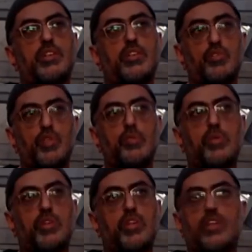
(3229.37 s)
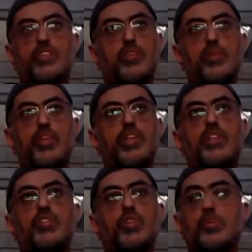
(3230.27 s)
It's all about qira'ah. In Ramadan,
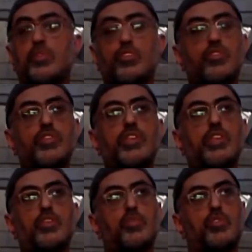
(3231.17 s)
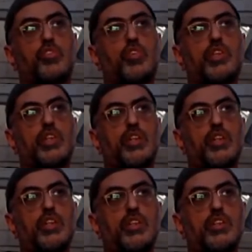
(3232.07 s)
it's all about just reading as much as you can
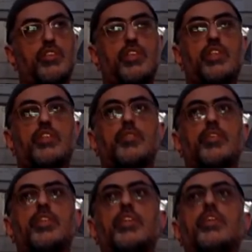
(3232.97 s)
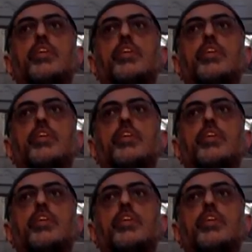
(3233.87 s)
inside the Ramadan.